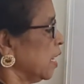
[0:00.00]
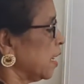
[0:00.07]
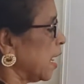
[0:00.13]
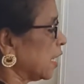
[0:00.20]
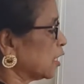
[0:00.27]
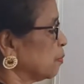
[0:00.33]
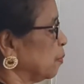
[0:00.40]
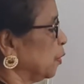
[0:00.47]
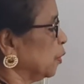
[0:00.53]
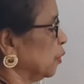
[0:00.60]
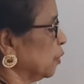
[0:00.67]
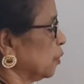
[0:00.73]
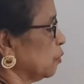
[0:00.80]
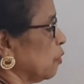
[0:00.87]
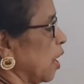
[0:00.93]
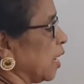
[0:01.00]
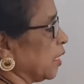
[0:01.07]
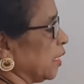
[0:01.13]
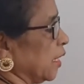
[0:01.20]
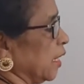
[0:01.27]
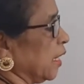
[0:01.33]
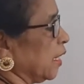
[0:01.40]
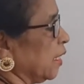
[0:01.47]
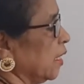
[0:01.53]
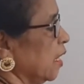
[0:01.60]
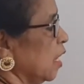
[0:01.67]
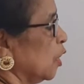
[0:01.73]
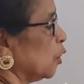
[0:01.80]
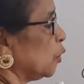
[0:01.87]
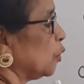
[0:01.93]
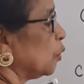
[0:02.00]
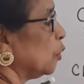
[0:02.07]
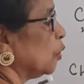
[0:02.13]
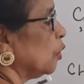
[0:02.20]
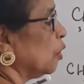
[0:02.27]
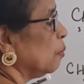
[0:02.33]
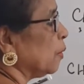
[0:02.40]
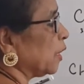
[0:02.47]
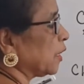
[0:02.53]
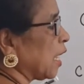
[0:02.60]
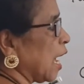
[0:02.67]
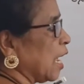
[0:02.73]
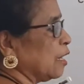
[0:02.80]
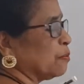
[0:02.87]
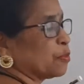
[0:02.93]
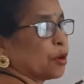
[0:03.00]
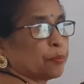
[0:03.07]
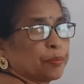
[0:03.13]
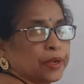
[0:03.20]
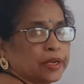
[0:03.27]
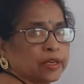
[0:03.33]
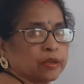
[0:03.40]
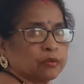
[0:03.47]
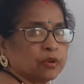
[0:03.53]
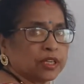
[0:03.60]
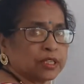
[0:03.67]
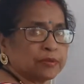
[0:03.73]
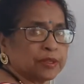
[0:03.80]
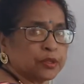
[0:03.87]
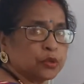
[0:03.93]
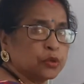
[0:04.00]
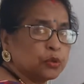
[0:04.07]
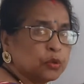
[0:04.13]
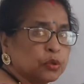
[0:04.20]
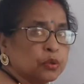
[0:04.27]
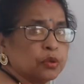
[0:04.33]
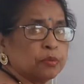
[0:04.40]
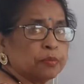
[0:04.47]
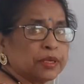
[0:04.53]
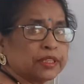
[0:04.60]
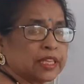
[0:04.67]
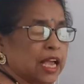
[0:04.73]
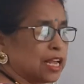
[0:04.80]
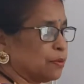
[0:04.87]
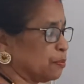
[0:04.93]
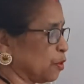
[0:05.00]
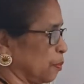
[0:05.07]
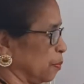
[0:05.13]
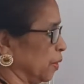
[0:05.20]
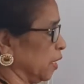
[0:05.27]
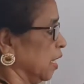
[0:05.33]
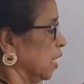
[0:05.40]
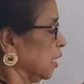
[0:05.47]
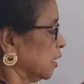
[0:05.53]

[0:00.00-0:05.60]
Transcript: Next, but 1 in 2-methyl propene. What do you mean 2-methyl propene?